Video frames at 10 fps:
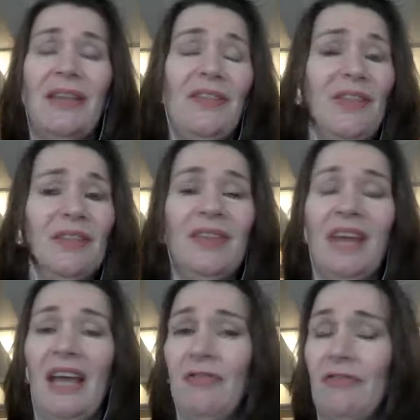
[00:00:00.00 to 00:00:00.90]
that
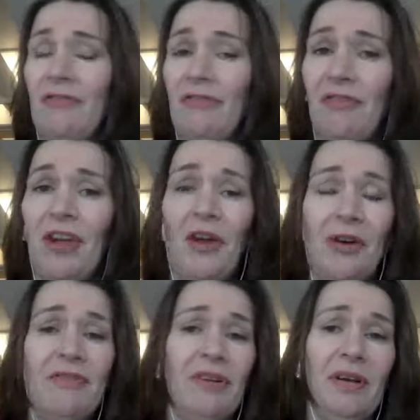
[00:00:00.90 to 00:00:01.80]
have
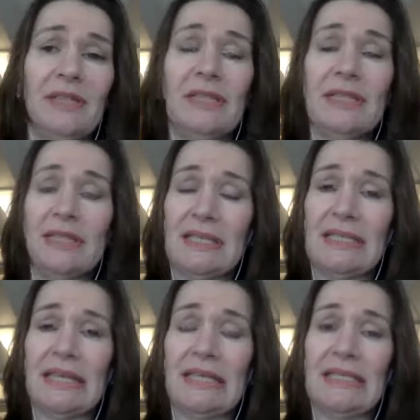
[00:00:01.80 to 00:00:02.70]
very, very little
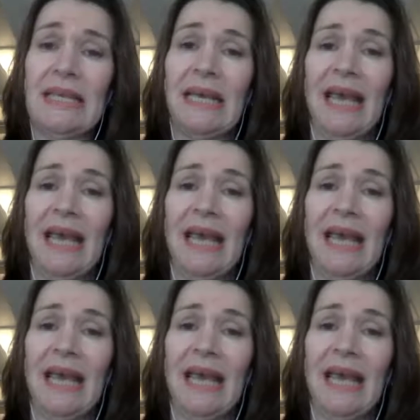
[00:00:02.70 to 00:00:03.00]
success.